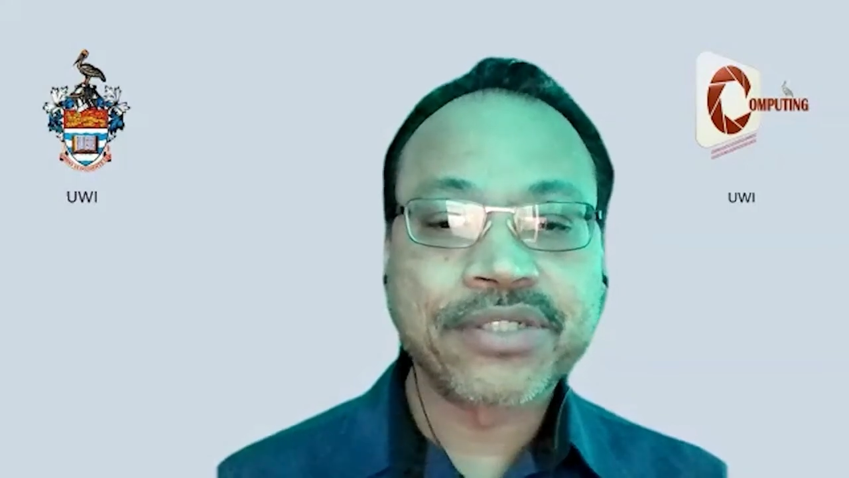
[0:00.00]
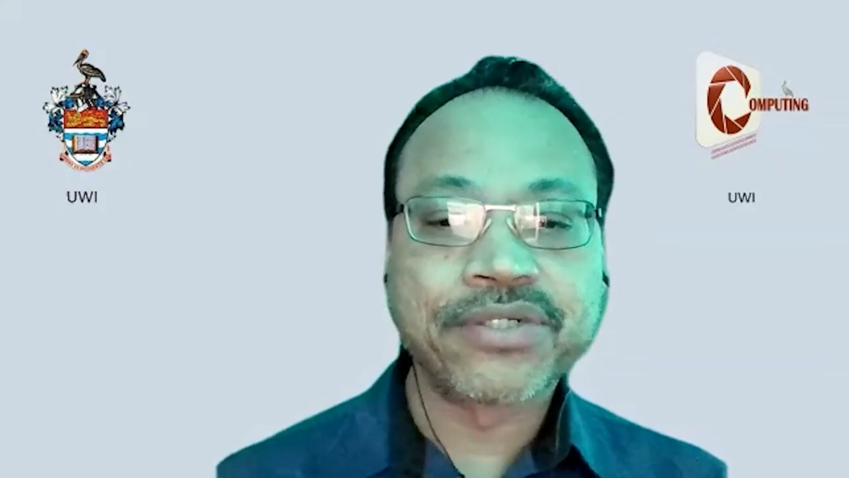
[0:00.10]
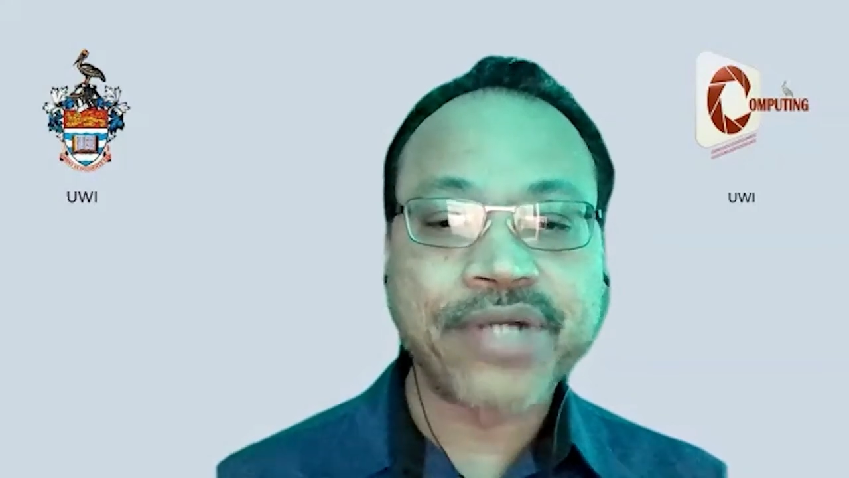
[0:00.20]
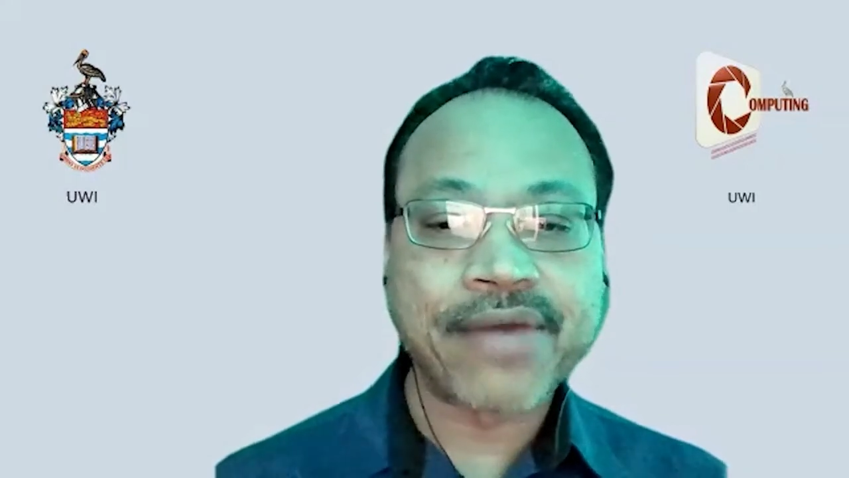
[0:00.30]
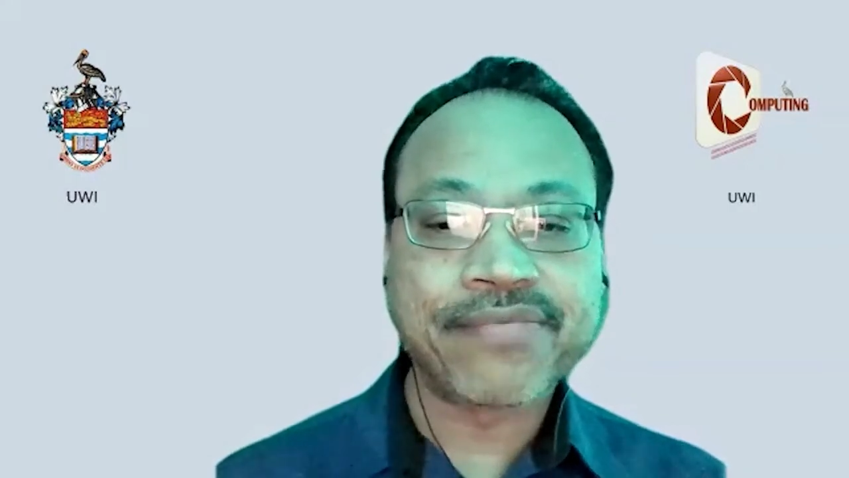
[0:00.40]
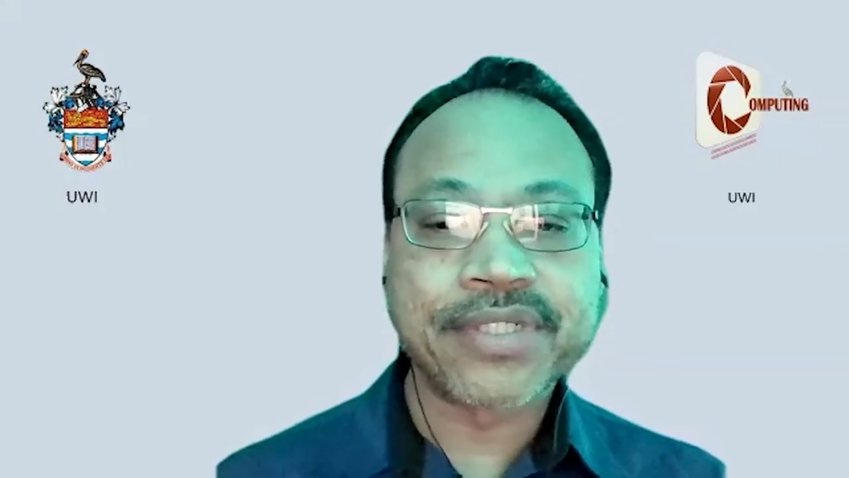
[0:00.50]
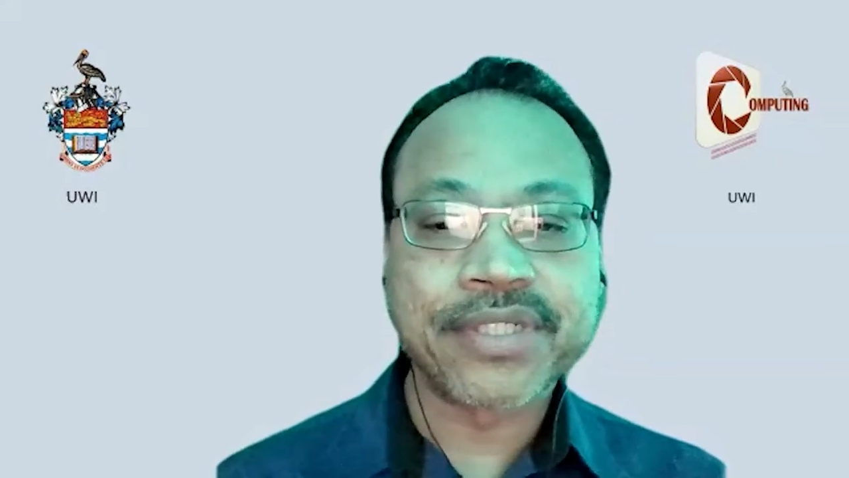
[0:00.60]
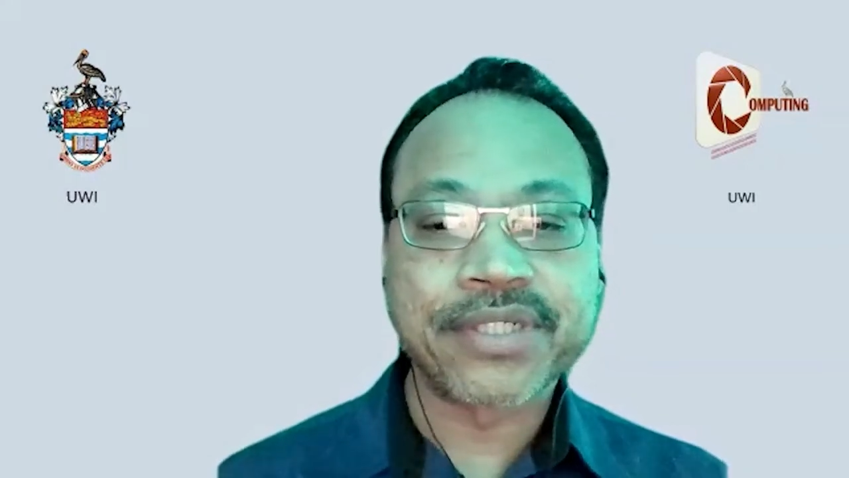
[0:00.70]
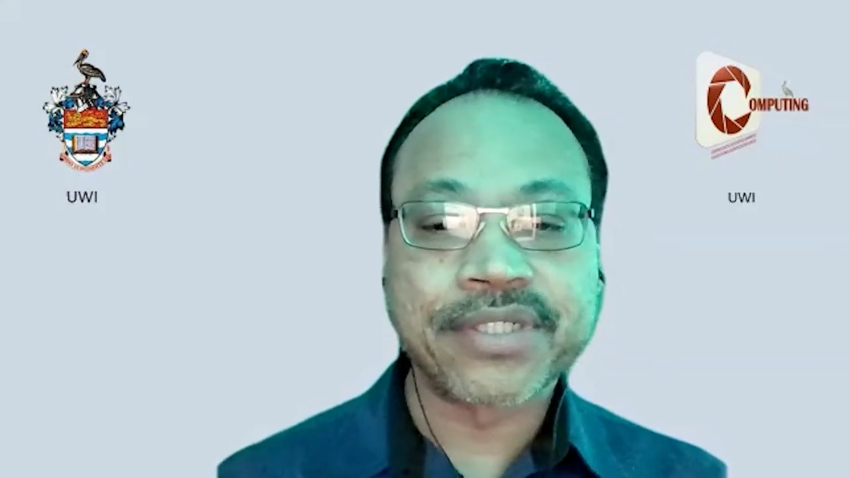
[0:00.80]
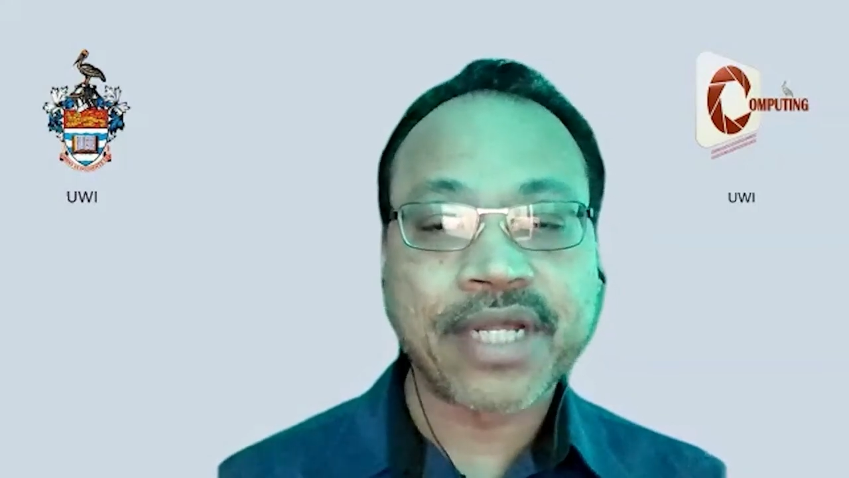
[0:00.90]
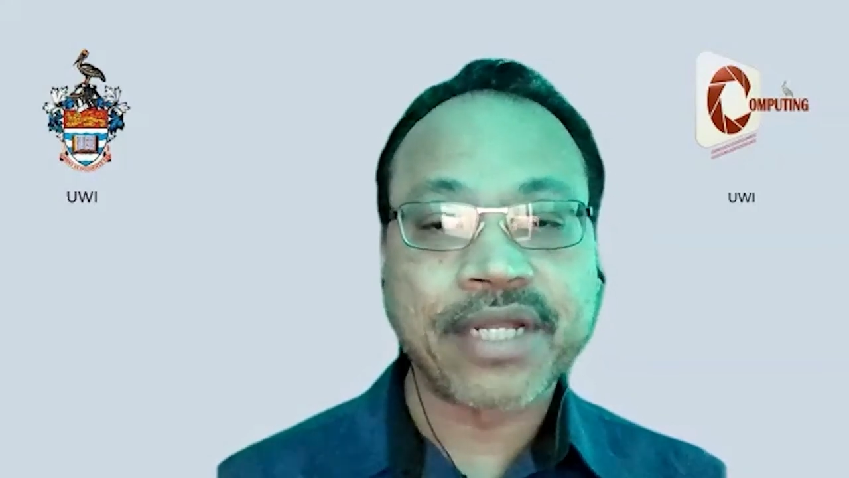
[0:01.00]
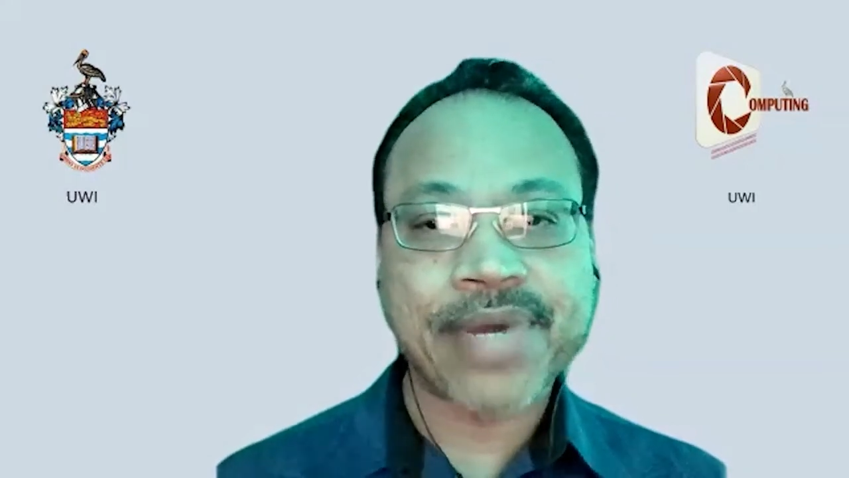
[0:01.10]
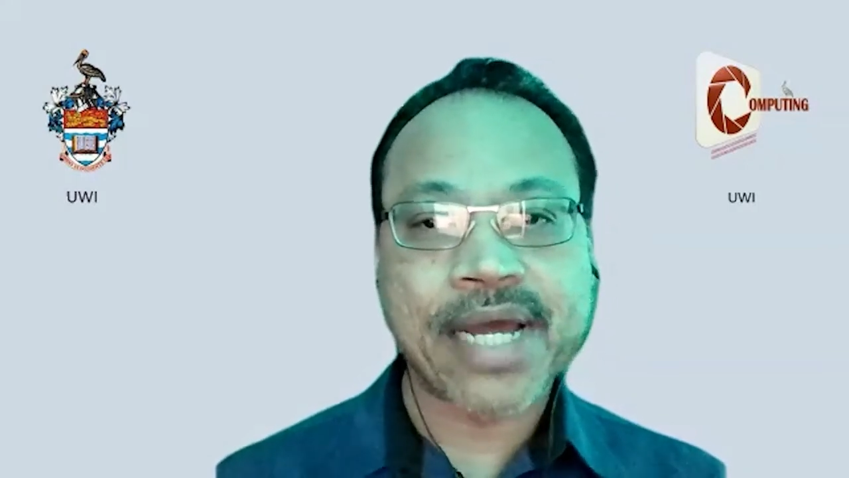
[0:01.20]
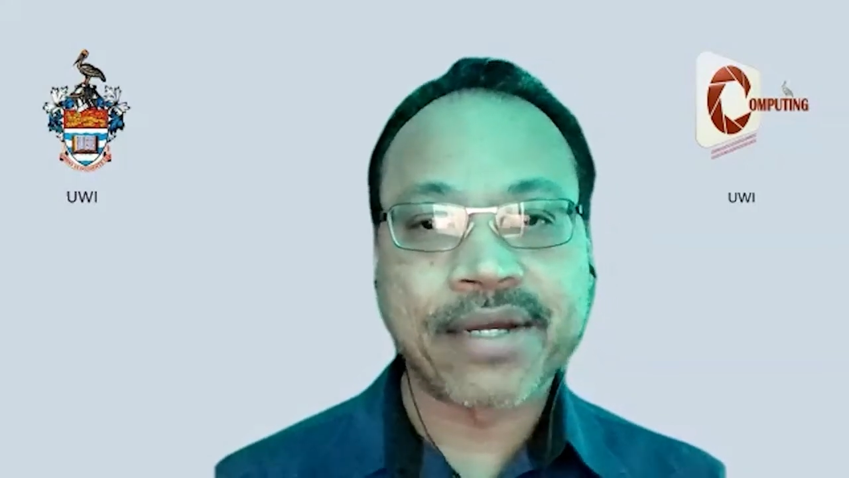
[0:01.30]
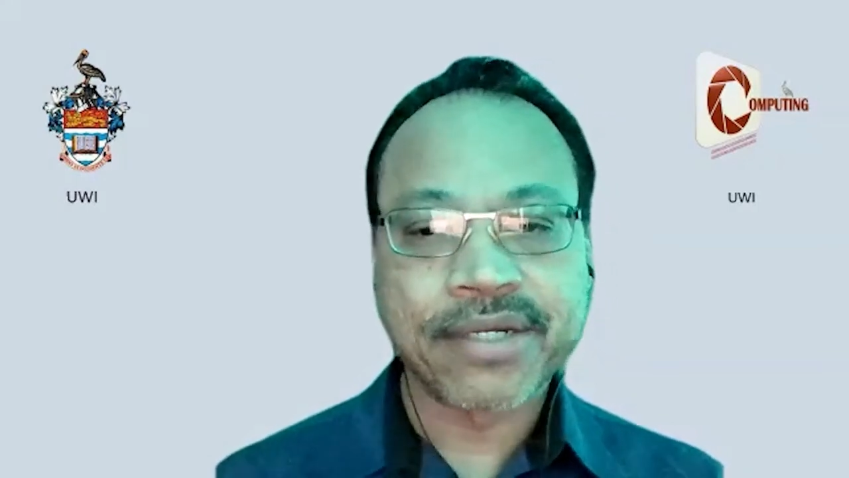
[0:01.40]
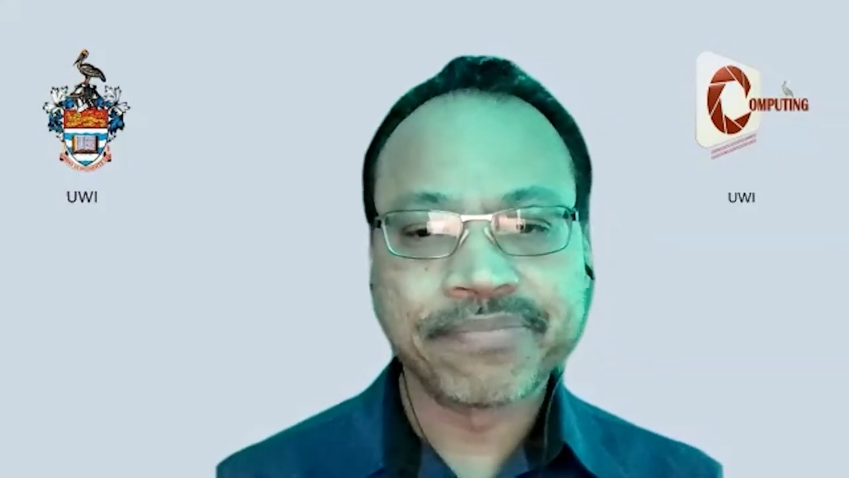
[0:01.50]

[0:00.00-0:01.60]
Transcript: to drive decisions at the bank.